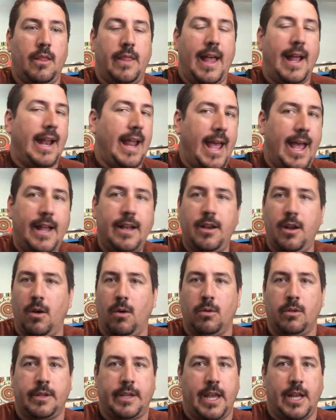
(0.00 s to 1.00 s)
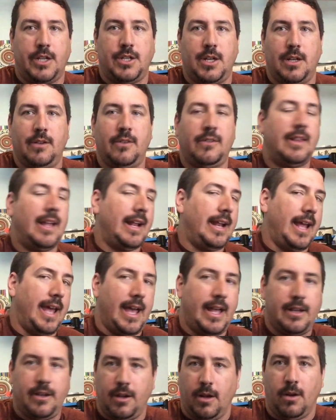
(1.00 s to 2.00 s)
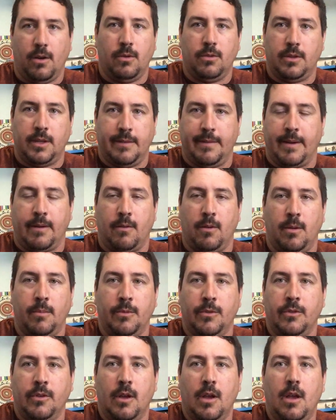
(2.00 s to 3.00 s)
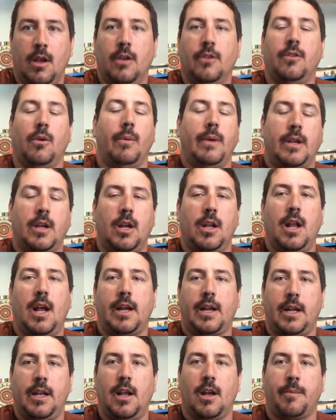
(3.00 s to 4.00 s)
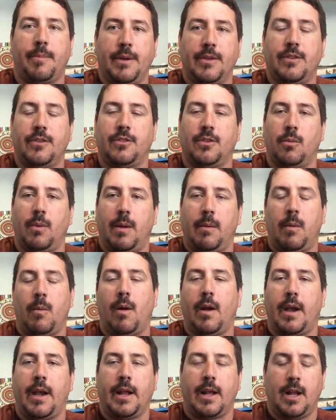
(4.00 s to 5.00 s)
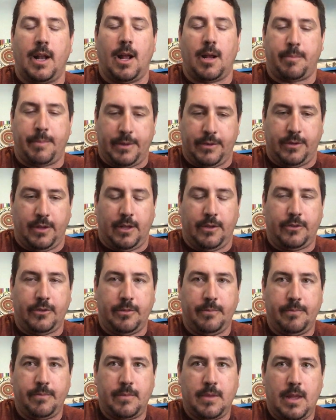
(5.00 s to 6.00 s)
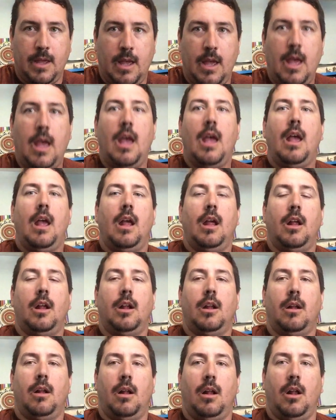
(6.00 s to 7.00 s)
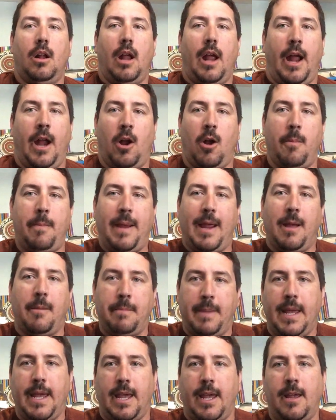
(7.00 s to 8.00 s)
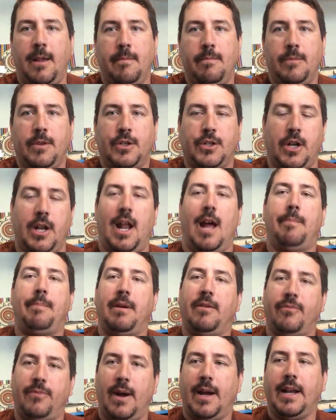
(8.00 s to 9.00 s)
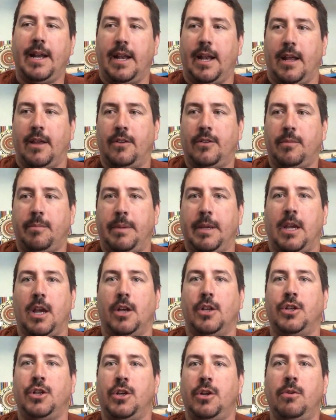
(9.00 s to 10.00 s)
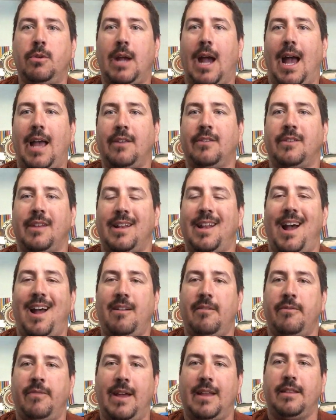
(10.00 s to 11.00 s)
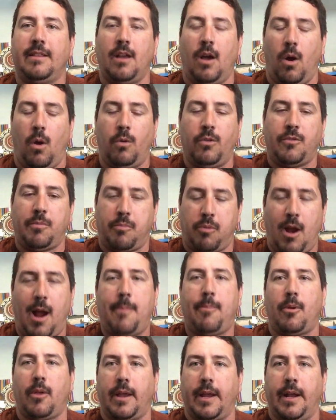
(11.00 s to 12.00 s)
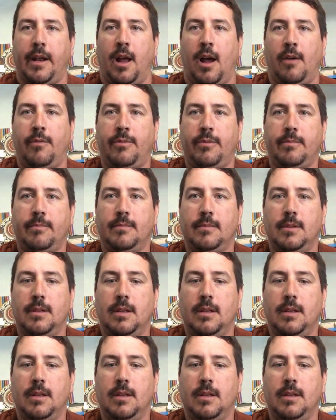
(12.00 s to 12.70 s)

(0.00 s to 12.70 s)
that had no kitchens, that had no living rooms, so we could not conduct business the way we wanted to conduct business. Airbnb should not be fighting this because you guys did not vet the host properly enough